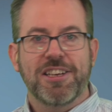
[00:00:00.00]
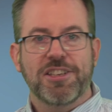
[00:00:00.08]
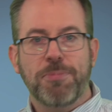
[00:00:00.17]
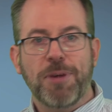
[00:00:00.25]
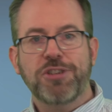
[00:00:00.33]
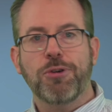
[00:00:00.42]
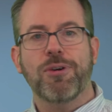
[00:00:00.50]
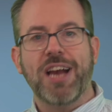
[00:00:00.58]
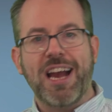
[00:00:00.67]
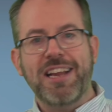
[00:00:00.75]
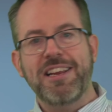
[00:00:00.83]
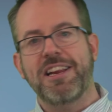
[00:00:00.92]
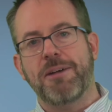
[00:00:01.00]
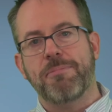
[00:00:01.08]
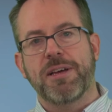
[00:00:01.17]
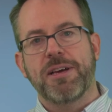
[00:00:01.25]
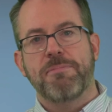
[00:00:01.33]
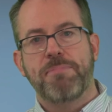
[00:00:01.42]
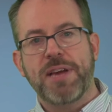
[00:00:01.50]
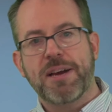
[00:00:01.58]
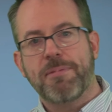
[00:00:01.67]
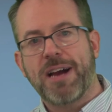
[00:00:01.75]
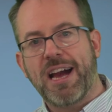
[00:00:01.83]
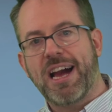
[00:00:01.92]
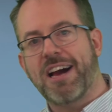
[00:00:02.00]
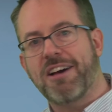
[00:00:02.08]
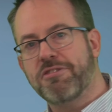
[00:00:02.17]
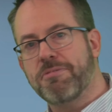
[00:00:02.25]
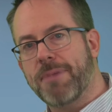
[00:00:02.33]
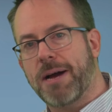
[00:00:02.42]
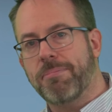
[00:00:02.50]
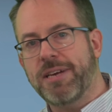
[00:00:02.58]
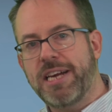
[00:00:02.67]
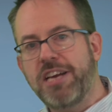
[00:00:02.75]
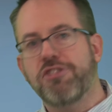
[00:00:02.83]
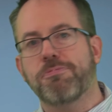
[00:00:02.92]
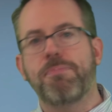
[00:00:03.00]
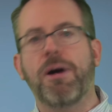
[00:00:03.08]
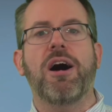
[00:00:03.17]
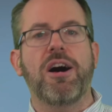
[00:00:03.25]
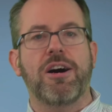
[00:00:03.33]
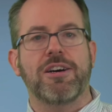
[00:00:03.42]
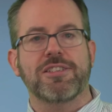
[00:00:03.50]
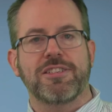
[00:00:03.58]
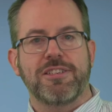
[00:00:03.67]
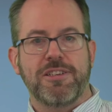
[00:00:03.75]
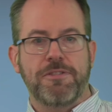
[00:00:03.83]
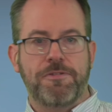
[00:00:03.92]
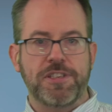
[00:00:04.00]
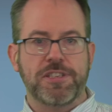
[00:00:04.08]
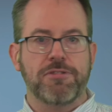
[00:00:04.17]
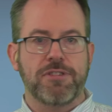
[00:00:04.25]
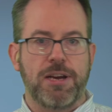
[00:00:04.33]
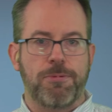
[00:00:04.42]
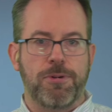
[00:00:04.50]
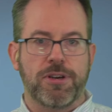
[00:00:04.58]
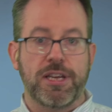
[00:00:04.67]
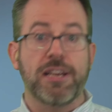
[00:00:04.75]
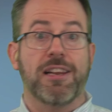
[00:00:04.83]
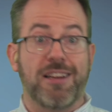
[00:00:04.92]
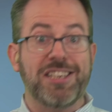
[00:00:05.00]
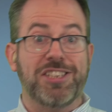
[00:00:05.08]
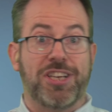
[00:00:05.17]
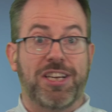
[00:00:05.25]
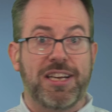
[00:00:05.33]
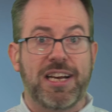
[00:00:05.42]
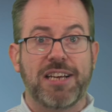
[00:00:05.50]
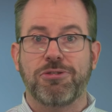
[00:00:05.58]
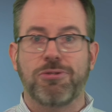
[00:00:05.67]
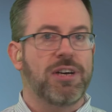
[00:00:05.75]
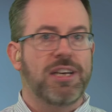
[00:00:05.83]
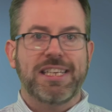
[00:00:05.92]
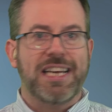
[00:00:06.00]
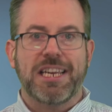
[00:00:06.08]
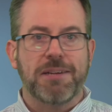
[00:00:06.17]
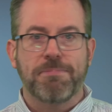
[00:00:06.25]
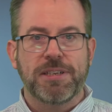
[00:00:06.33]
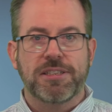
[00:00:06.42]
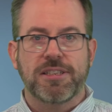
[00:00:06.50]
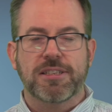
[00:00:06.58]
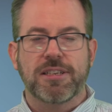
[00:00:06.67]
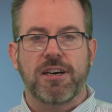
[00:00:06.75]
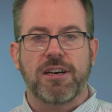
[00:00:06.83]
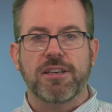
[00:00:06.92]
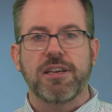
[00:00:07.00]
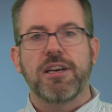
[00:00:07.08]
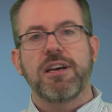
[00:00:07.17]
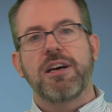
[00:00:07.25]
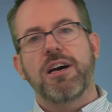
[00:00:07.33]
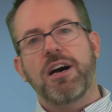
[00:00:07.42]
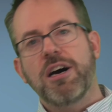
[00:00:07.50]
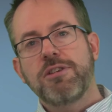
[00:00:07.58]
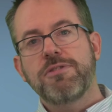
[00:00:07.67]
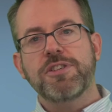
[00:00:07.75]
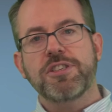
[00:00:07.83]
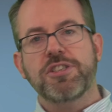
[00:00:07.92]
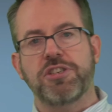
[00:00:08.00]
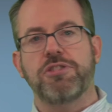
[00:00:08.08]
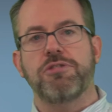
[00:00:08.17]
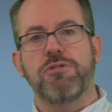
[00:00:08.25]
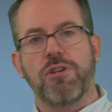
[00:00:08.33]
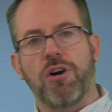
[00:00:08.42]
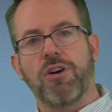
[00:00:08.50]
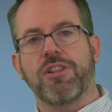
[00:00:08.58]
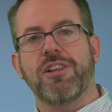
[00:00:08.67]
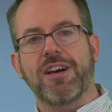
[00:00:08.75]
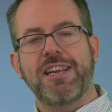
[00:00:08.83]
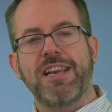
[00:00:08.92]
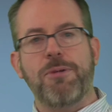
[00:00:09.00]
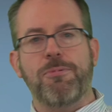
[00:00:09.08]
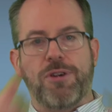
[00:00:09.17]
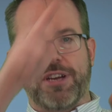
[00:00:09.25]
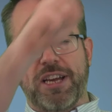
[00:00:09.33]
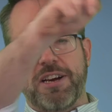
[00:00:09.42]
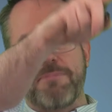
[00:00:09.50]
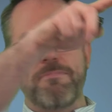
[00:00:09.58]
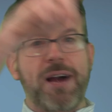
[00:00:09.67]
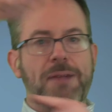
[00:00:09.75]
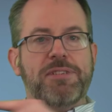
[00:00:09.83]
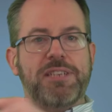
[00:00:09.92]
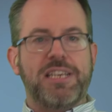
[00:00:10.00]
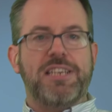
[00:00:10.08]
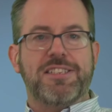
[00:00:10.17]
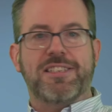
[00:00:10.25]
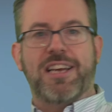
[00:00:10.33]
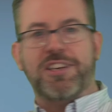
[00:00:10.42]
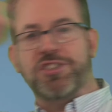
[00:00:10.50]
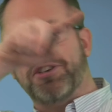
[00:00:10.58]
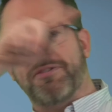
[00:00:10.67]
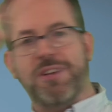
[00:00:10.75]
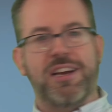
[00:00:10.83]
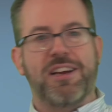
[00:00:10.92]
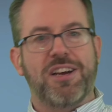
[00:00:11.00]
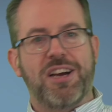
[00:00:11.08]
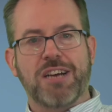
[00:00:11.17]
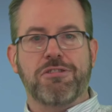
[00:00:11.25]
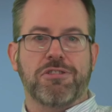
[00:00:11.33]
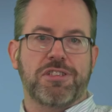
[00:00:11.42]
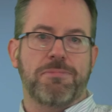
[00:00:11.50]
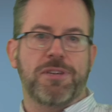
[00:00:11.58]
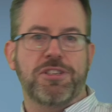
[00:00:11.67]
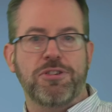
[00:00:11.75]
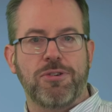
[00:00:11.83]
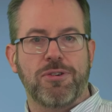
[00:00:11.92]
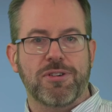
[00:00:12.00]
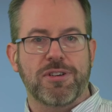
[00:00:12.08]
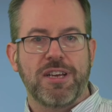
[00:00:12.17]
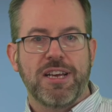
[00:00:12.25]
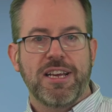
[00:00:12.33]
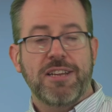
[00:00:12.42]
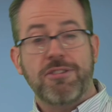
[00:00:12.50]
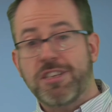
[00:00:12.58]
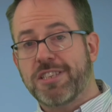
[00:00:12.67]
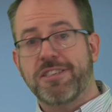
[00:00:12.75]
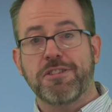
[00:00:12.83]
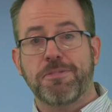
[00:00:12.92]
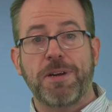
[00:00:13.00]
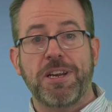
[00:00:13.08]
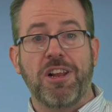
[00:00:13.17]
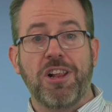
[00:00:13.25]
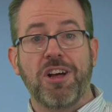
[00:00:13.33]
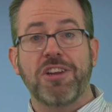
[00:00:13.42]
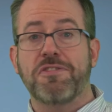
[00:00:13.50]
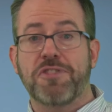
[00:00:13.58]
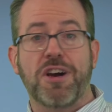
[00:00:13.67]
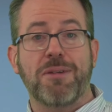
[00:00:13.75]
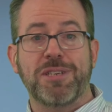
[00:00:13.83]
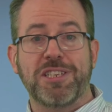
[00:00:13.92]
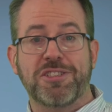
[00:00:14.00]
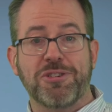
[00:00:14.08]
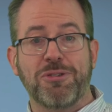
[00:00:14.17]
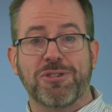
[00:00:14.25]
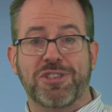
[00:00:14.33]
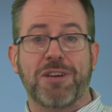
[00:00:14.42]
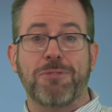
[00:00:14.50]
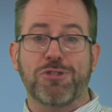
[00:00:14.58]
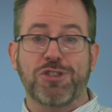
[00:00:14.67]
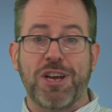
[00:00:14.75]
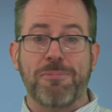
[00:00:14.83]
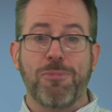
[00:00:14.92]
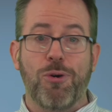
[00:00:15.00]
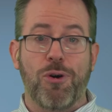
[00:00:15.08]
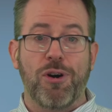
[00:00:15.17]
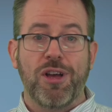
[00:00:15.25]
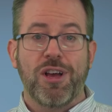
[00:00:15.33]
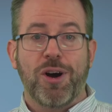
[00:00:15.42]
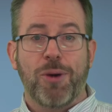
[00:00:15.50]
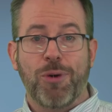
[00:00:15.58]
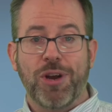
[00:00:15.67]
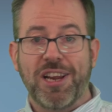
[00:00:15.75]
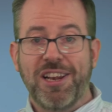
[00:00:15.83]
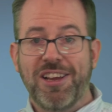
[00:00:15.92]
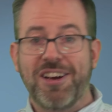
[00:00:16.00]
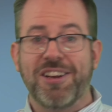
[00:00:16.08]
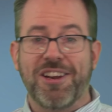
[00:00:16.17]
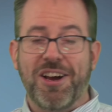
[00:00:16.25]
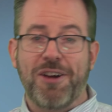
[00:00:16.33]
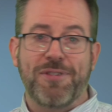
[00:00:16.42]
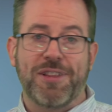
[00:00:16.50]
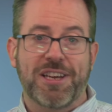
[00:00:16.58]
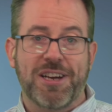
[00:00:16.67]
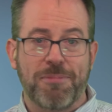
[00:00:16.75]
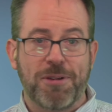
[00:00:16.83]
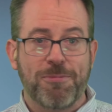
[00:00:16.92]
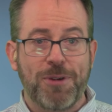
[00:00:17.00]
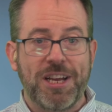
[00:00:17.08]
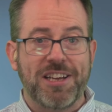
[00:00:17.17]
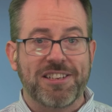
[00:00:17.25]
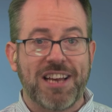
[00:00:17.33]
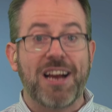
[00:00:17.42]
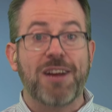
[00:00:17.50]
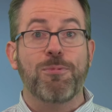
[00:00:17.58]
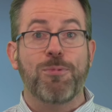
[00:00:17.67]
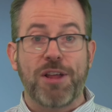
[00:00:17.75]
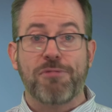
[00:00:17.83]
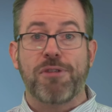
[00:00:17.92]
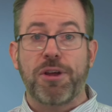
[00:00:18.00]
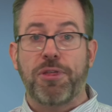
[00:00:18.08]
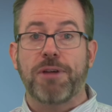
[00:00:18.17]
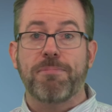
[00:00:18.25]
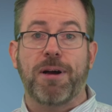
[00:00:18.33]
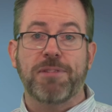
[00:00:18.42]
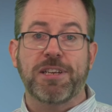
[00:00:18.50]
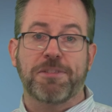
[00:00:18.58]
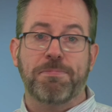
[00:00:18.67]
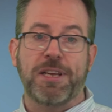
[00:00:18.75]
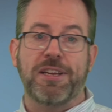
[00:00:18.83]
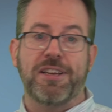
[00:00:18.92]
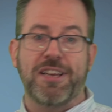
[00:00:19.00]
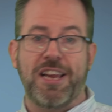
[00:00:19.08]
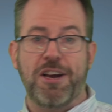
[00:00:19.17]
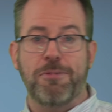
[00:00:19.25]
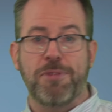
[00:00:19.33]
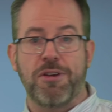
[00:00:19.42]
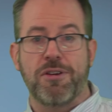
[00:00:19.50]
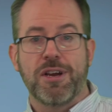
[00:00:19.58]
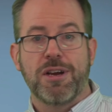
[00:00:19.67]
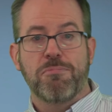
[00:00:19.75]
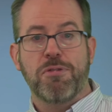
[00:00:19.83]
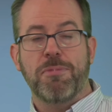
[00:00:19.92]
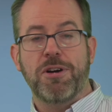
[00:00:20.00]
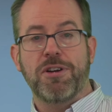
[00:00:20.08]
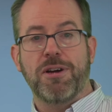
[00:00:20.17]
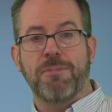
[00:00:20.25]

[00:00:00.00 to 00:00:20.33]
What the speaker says: So my talk ended up being about how to map each part of physical networking, like shaking hands or getting a business card, over to online networking. I mapped each section of it across in my talk. Now, I still spend a lot of time on these talks, and I will share more on what I learned over the coming weeks and whether I think public speaking can help you promote